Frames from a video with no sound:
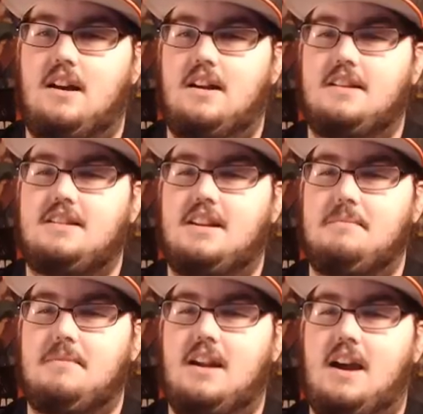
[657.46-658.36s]
honestly,
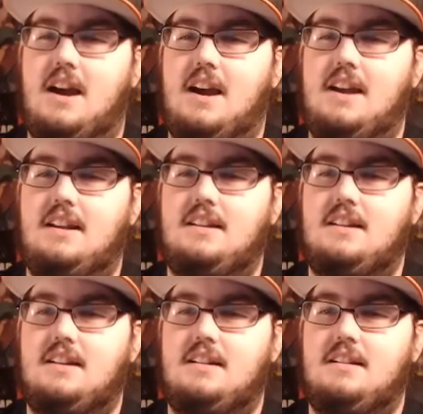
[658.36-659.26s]
I'm
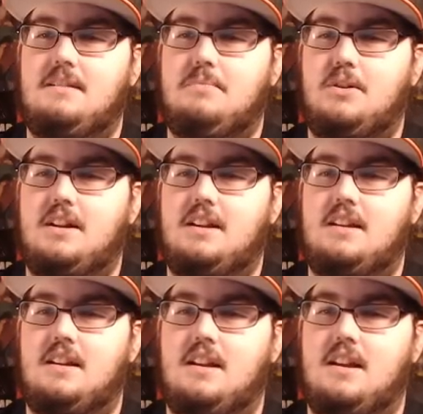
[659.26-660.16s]
it's
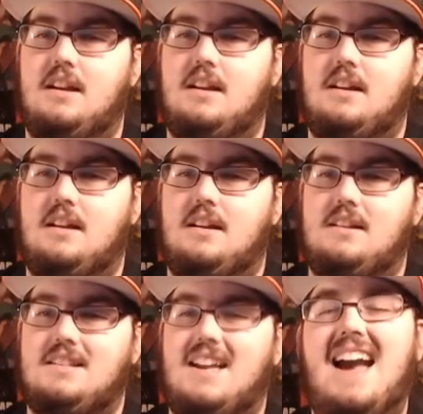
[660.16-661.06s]

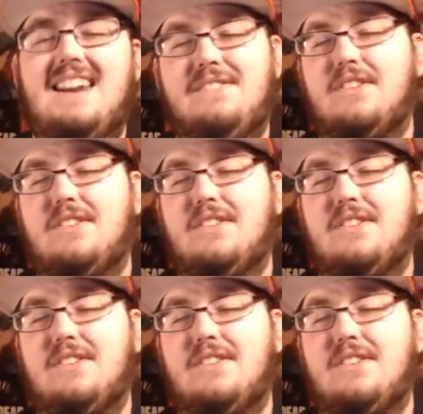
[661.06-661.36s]
kind of